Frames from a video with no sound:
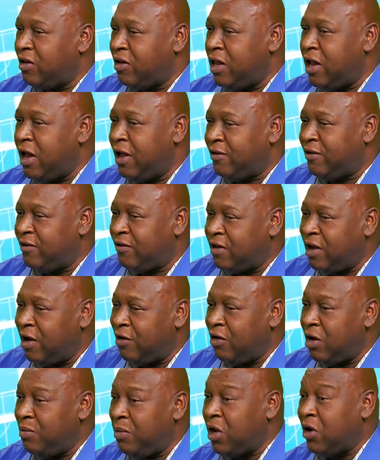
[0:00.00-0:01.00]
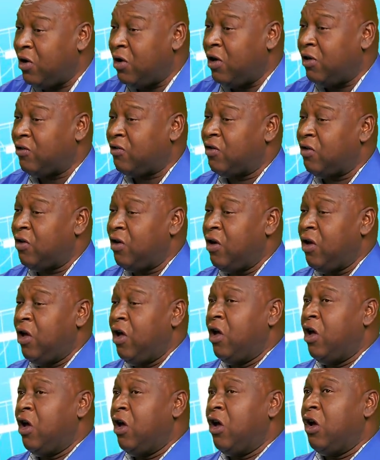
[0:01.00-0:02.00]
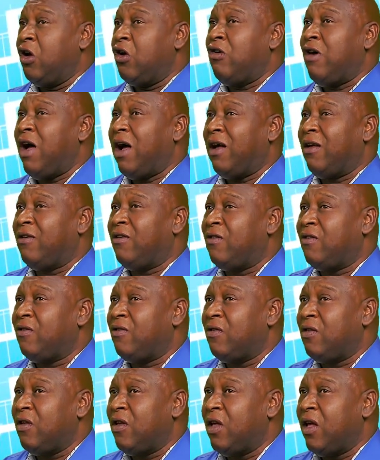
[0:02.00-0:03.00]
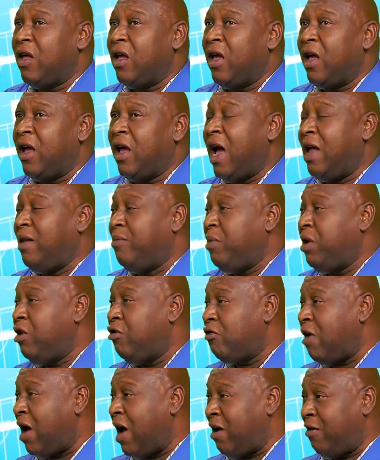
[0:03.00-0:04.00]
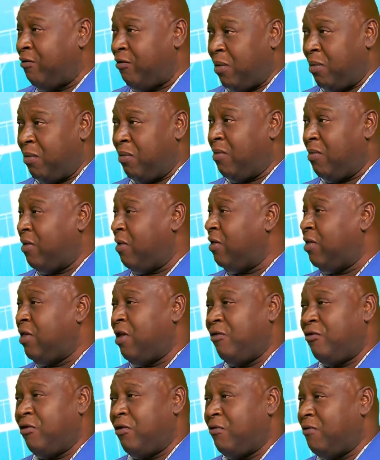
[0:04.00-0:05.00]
necessarily, because cracks can be derived from different